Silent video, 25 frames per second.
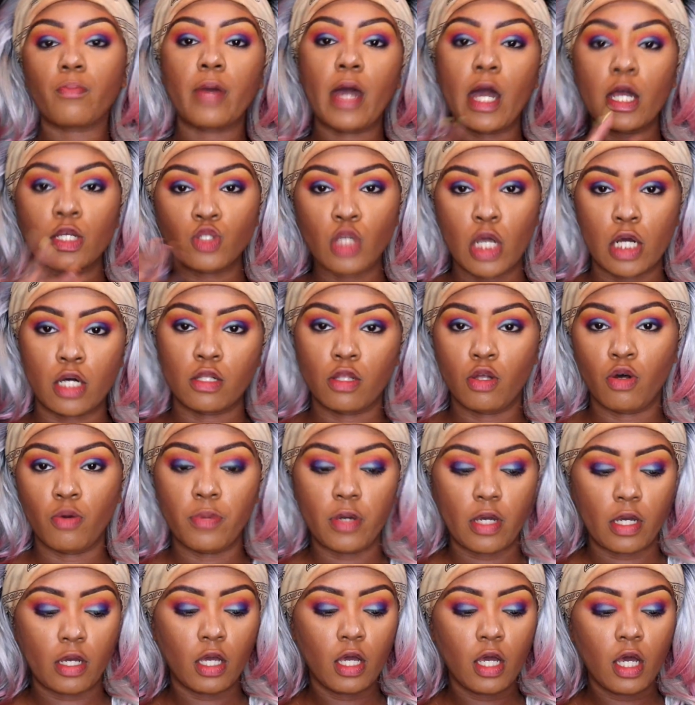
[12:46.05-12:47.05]
backtrack a little
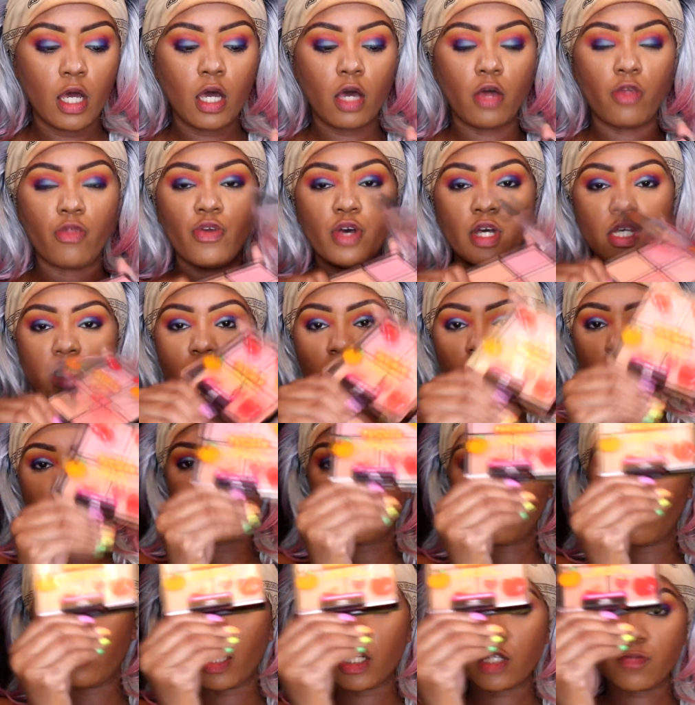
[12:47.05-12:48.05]
bit. This is
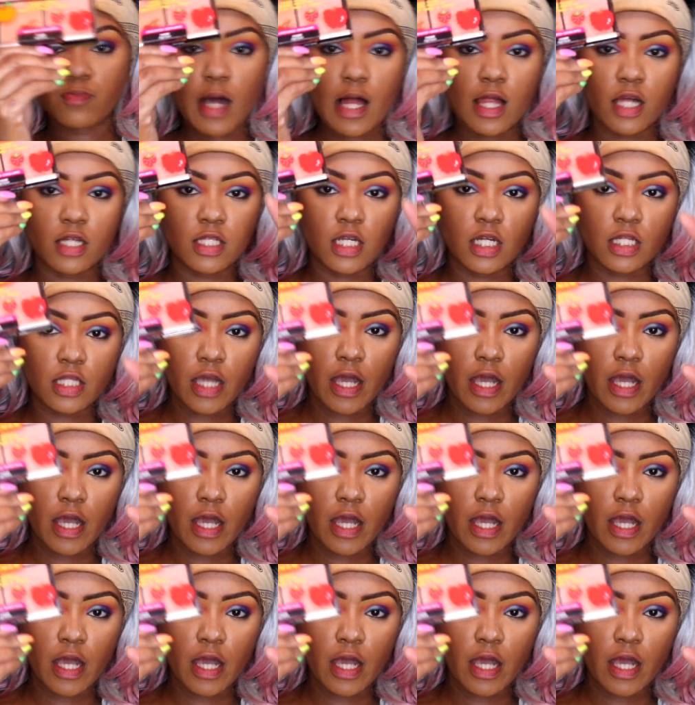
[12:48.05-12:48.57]
the blush palette that